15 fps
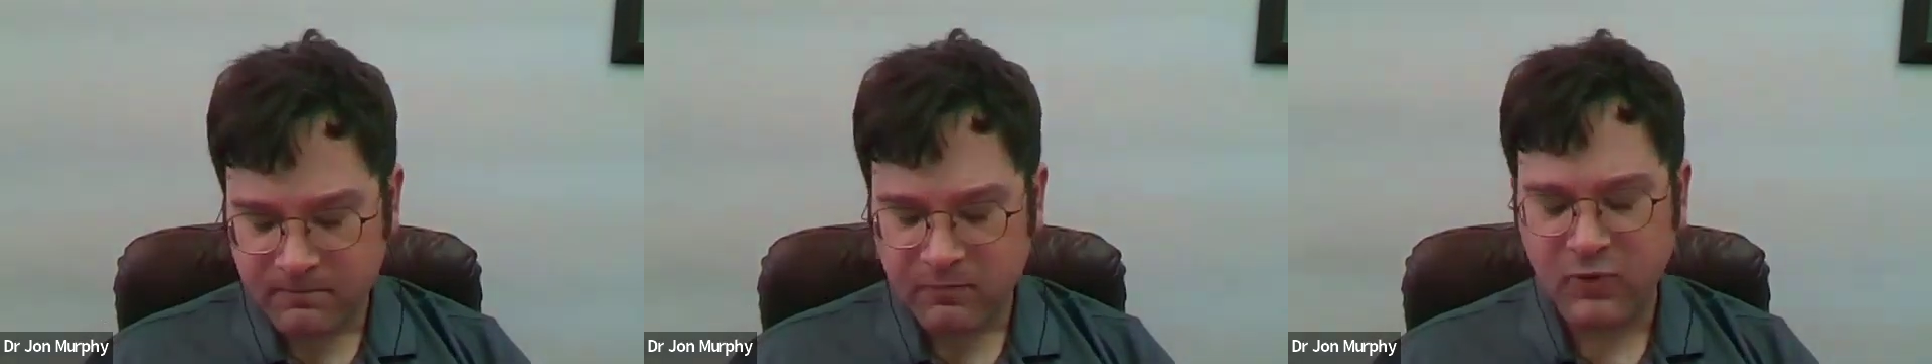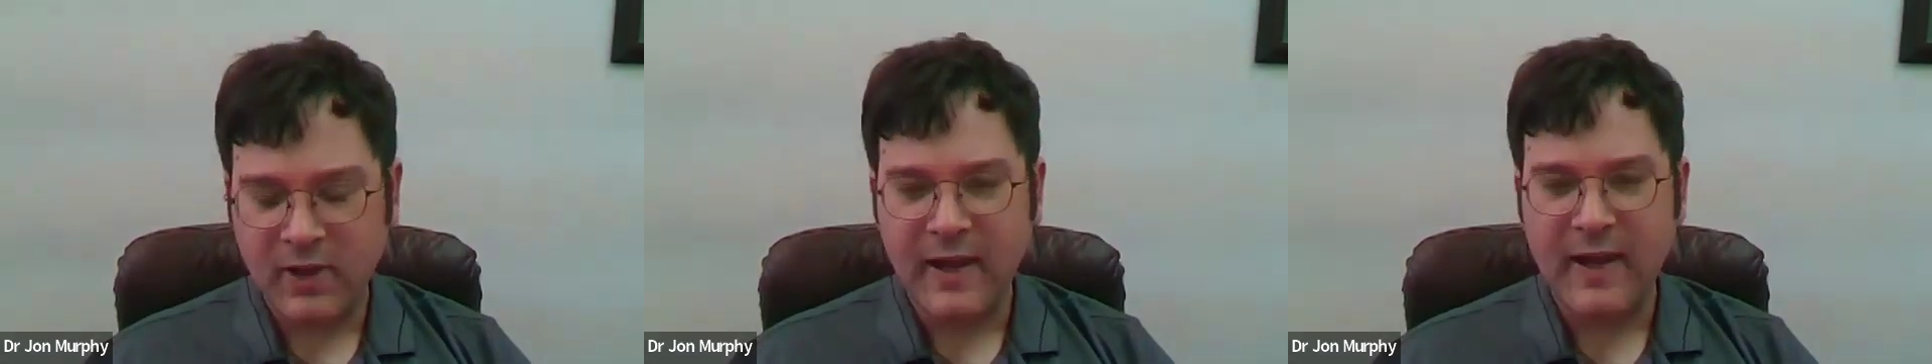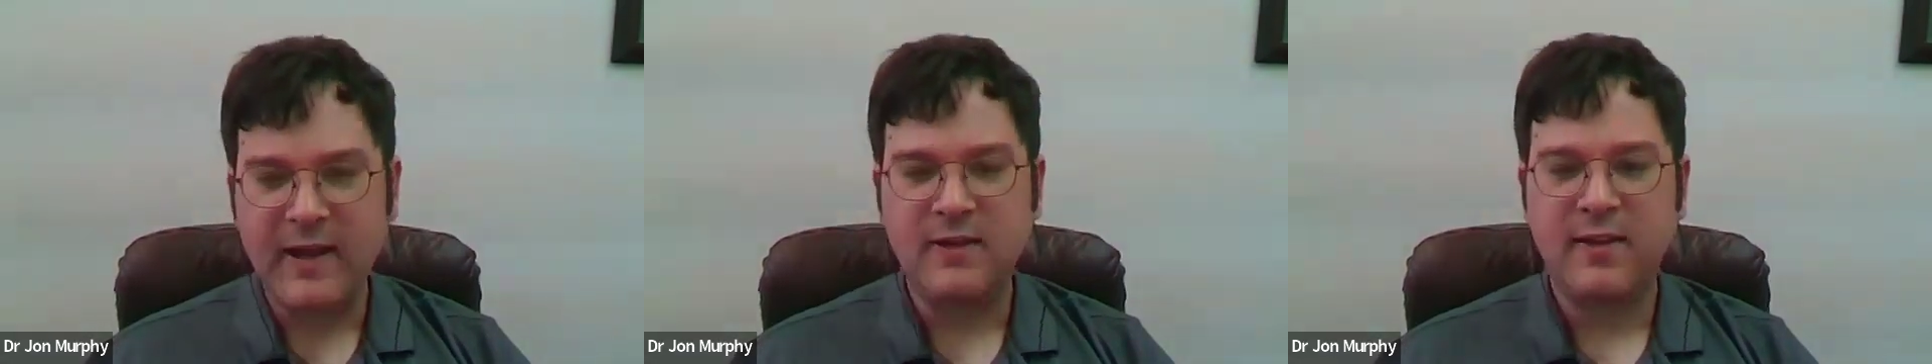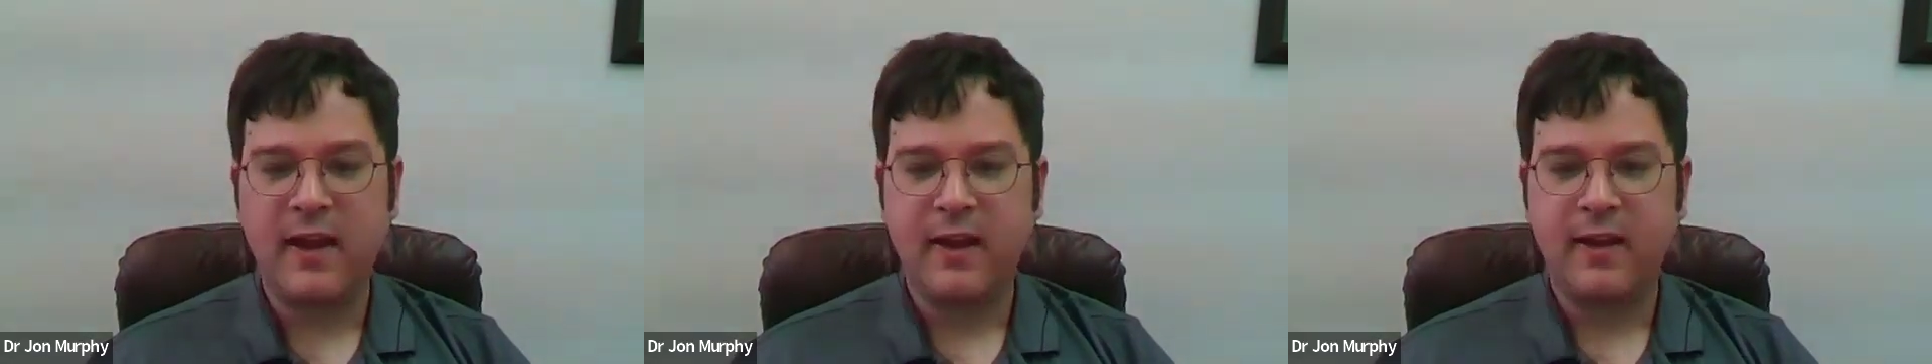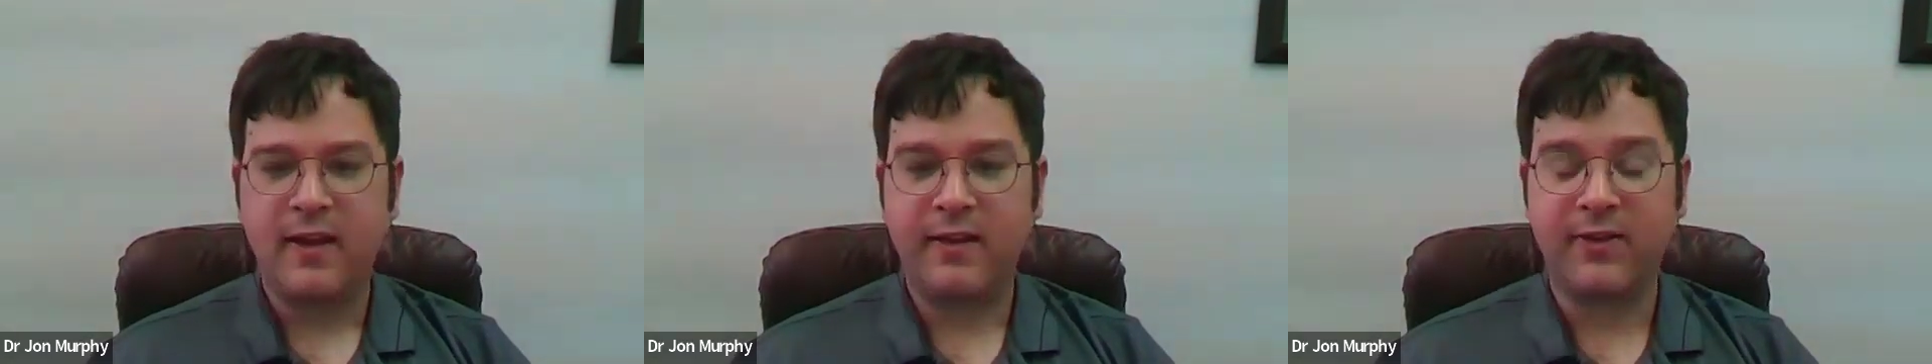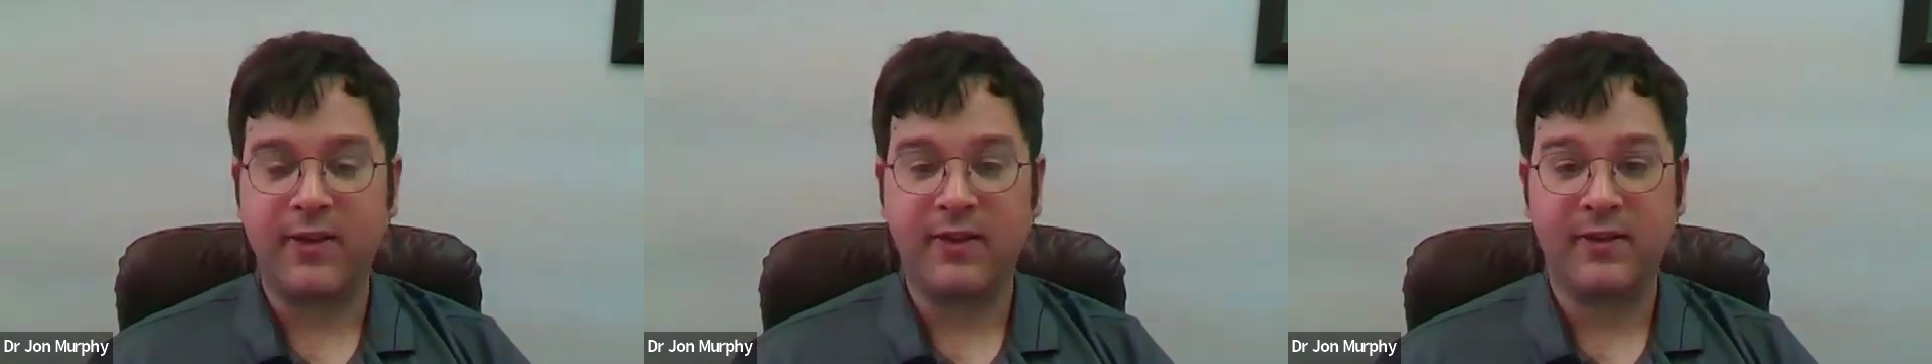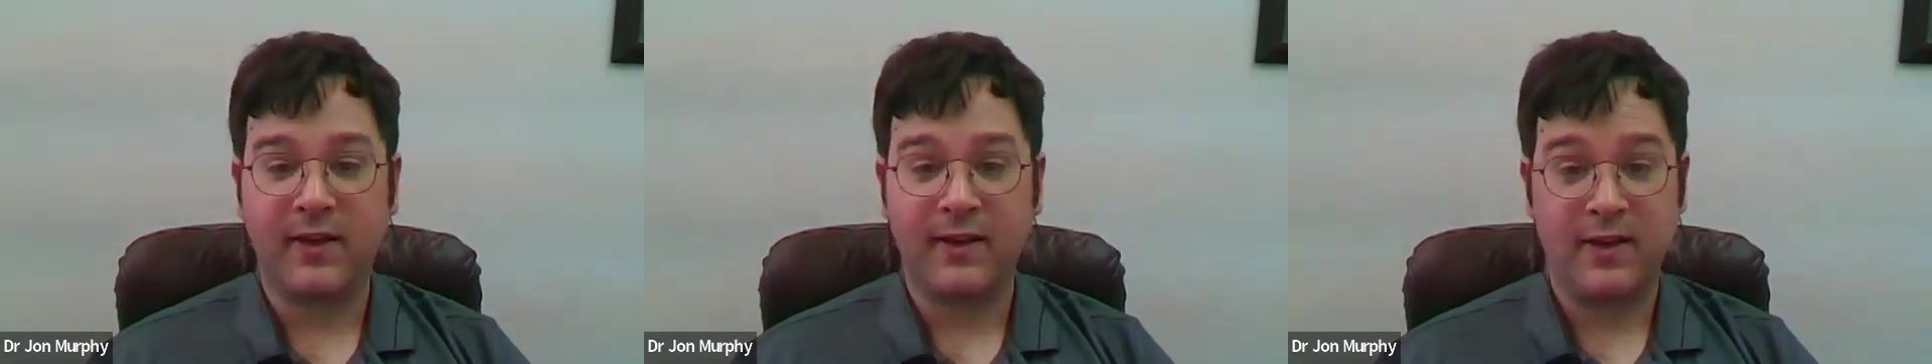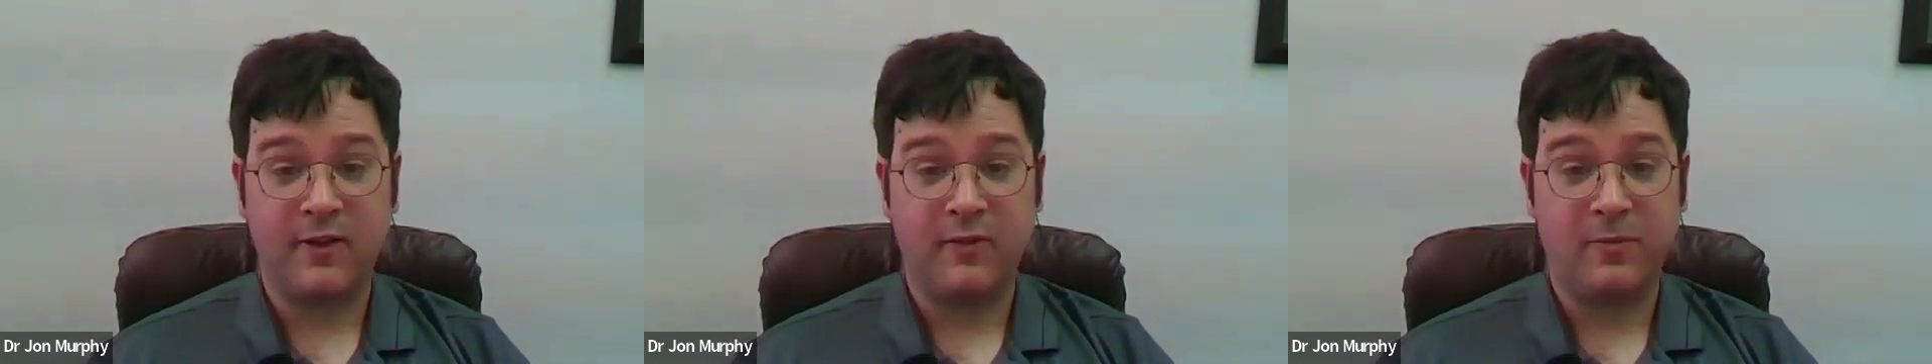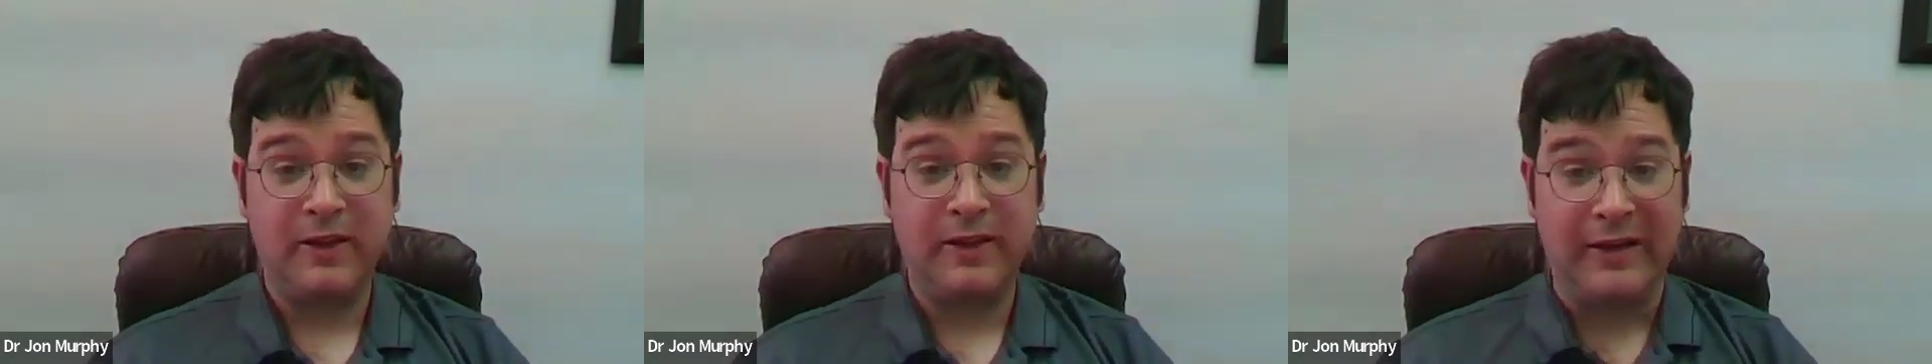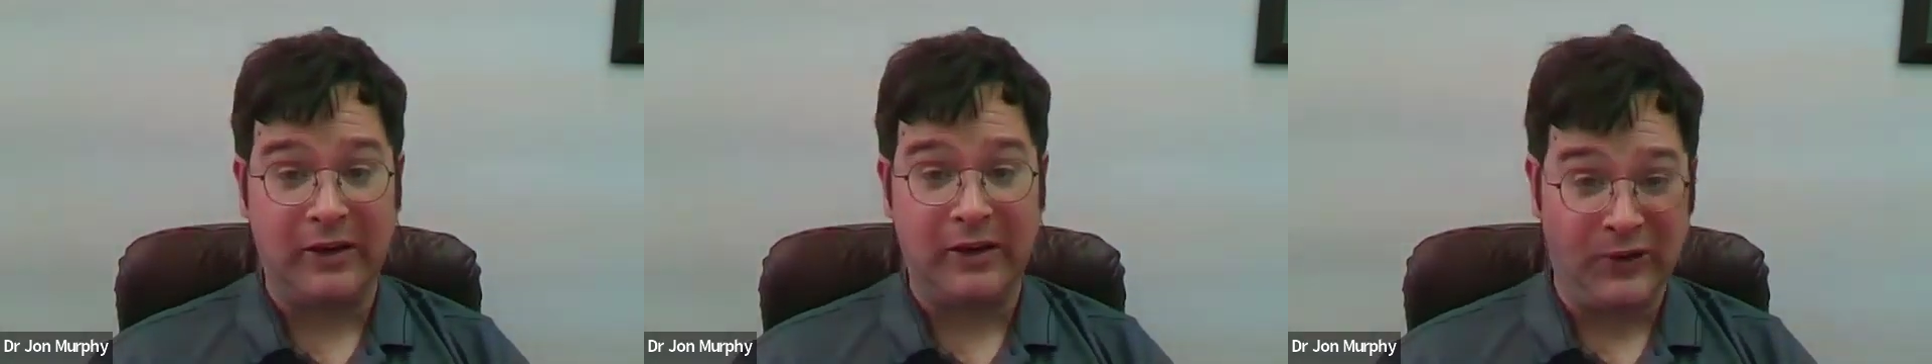Related to that is this idea of
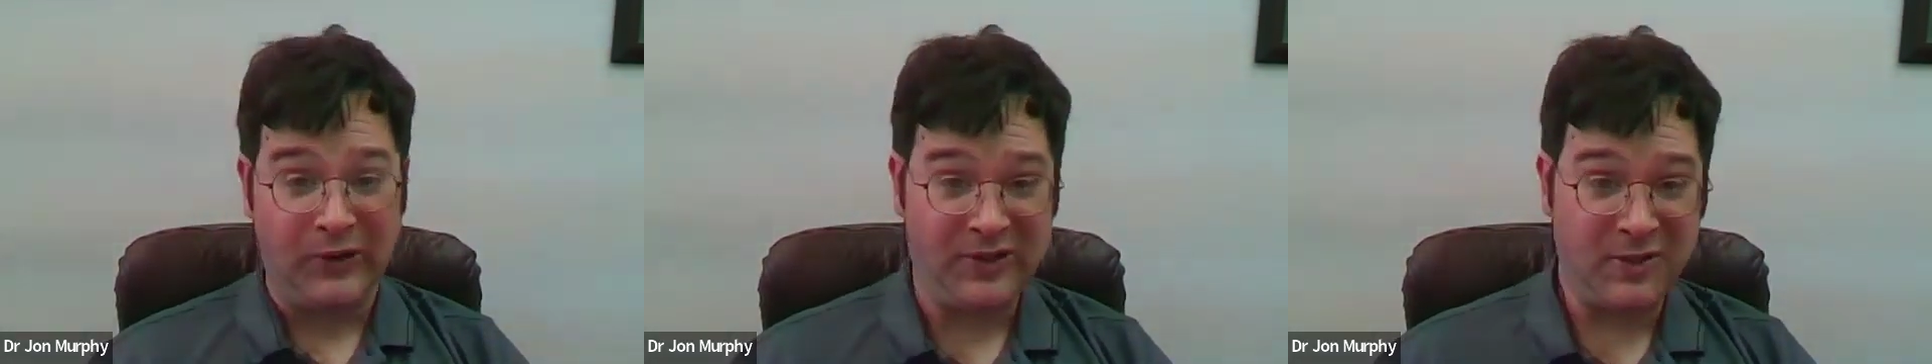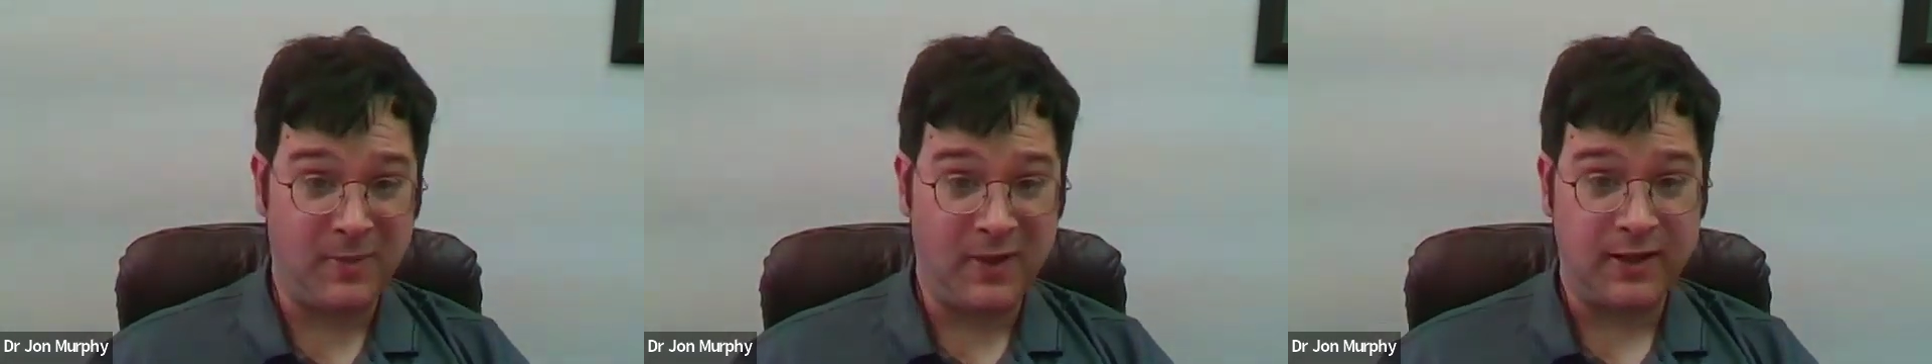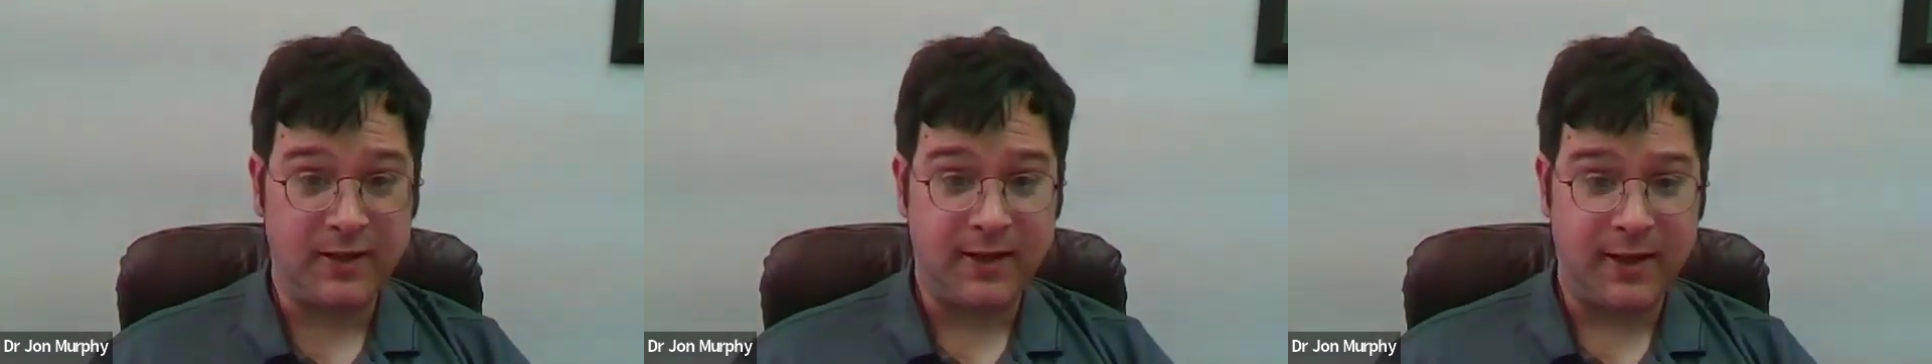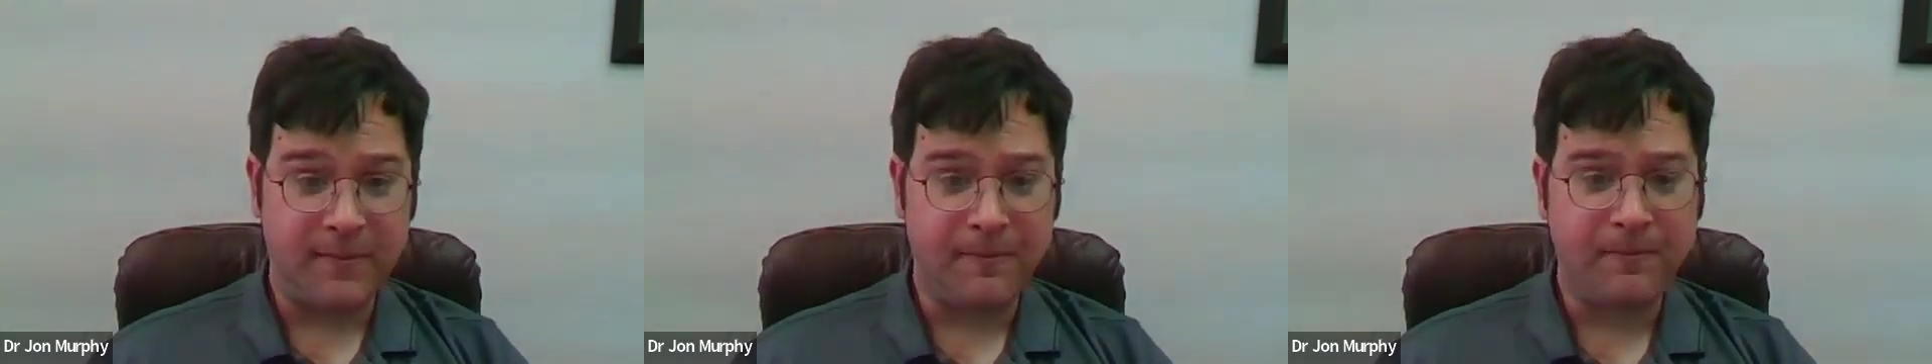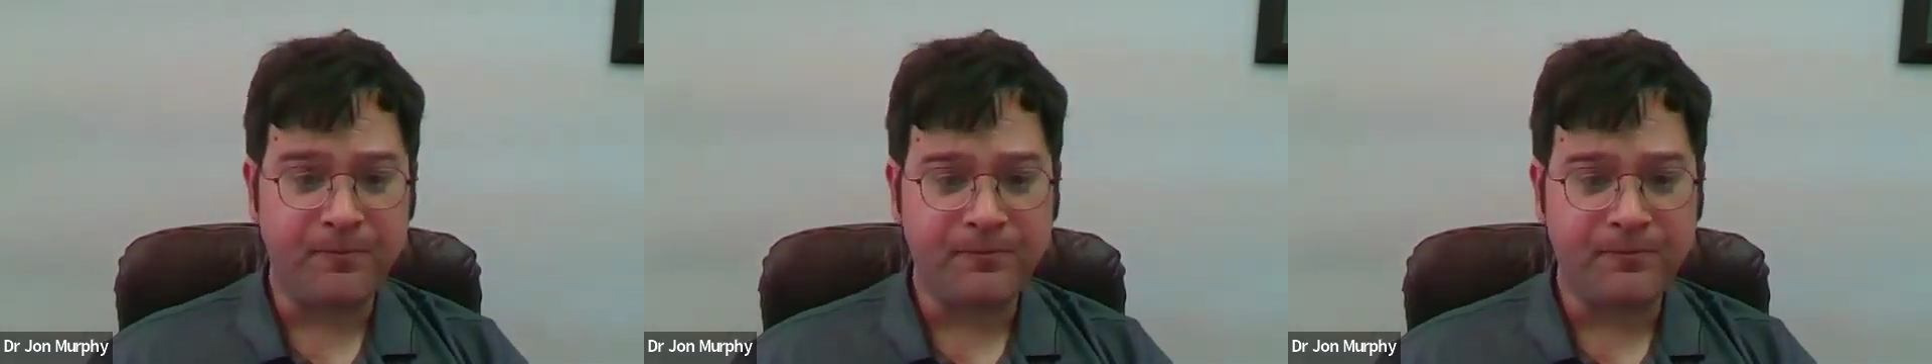political stability.